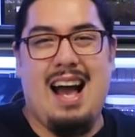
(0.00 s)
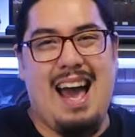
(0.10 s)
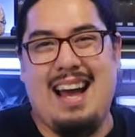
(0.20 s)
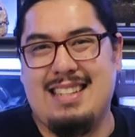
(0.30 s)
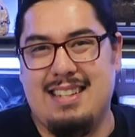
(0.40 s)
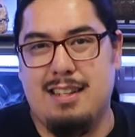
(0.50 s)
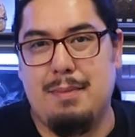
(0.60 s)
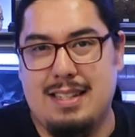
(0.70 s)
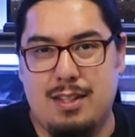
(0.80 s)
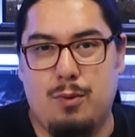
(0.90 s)
I accidentally
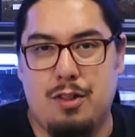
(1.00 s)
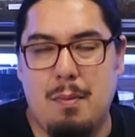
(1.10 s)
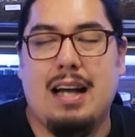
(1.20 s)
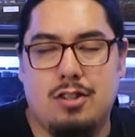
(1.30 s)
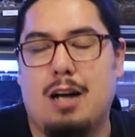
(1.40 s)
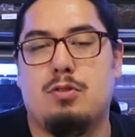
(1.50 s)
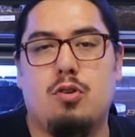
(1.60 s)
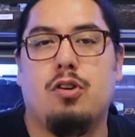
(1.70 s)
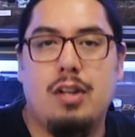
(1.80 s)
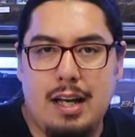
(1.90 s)
mixed it with my
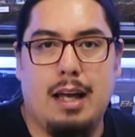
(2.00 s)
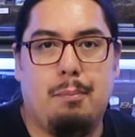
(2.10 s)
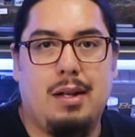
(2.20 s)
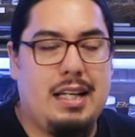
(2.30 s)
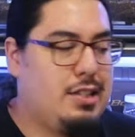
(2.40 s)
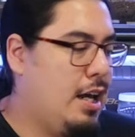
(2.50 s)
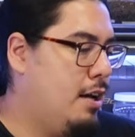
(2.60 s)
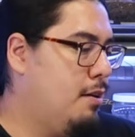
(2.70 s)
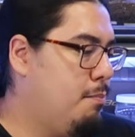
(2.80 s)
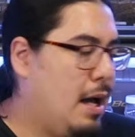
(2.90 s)
topsoil and play
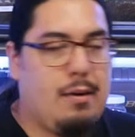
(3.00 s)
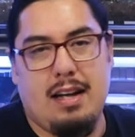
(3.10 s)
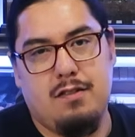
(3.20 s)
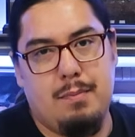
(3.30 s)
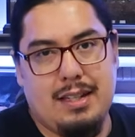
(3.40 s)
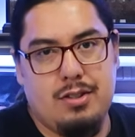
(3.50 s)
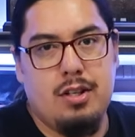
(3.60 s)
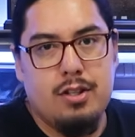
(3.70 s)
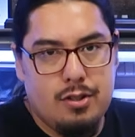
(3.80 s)
sand bioactive mix.